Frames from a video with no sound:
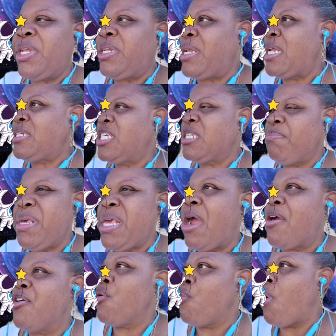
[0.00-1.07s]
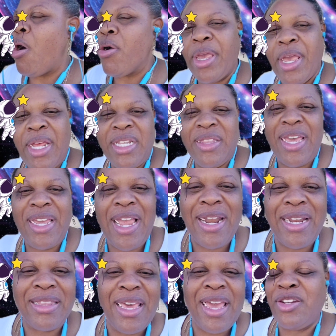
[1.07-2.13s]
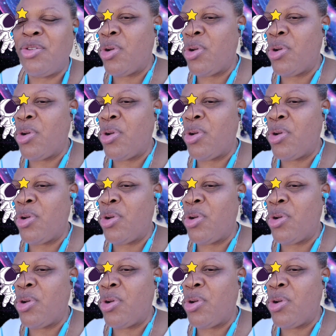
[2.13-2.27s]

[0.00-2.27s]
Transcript: Not just me out here walking and that kind of thing,